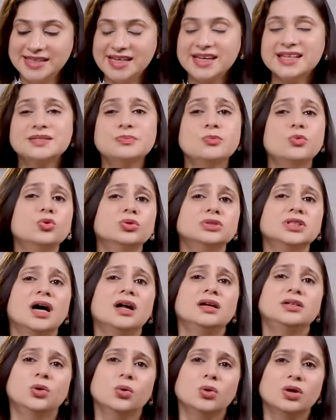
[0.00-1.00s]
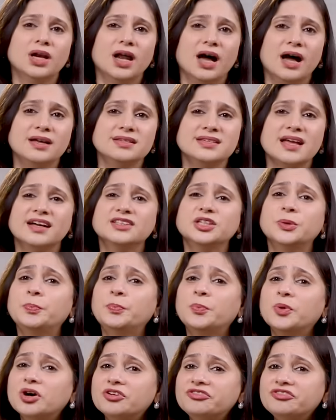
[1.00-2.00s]
These moong dal dhoklas are the
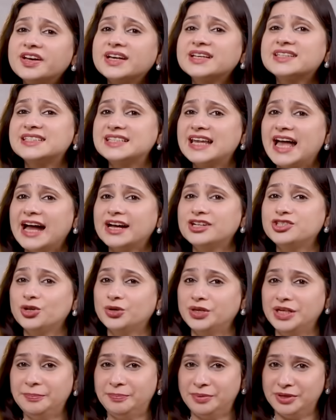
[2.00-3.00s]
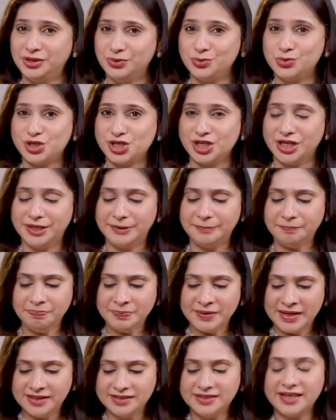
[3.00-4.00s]
perfect snack during Paryushan.
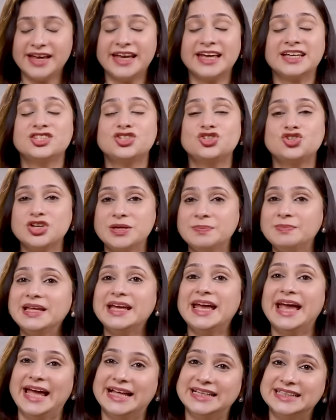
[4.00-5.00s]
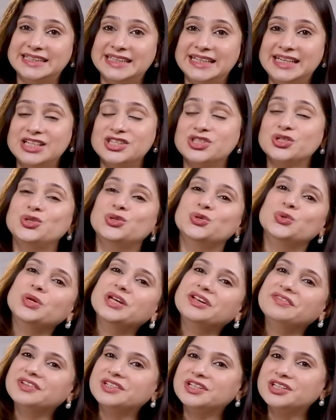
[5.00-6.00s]
They're extremely healthy, so do
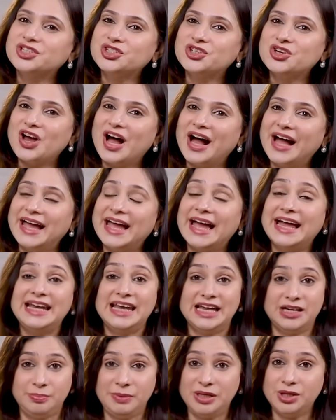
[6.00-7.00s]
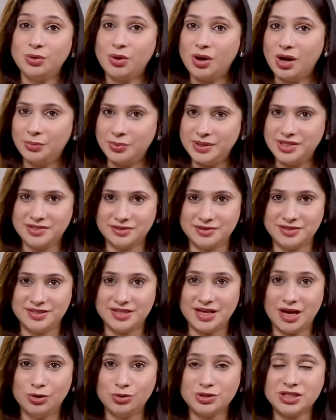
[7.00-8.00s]
give it a try and let me know how it
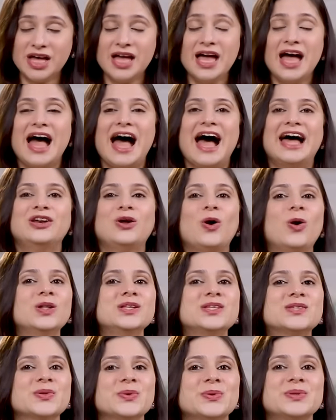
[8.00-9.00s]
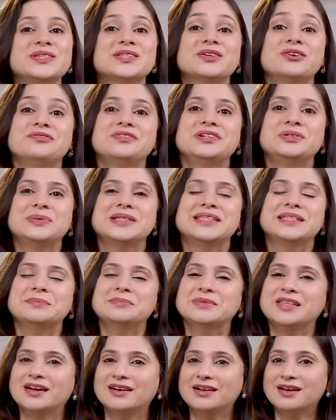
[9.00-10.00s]
turned out. And also serve it with
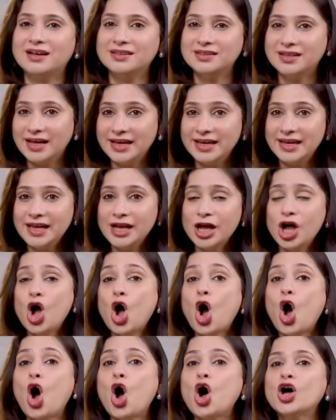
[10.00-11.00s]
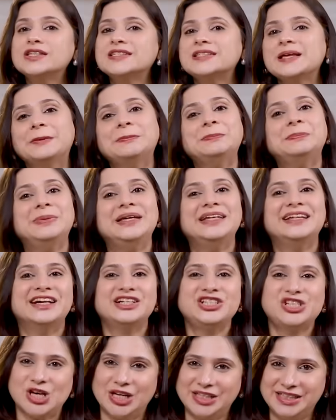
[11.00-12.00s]
some tadka dahi or some
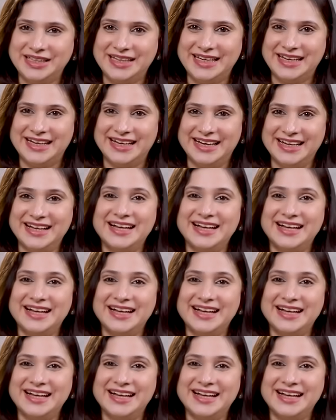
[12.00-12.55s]
peanut chutney.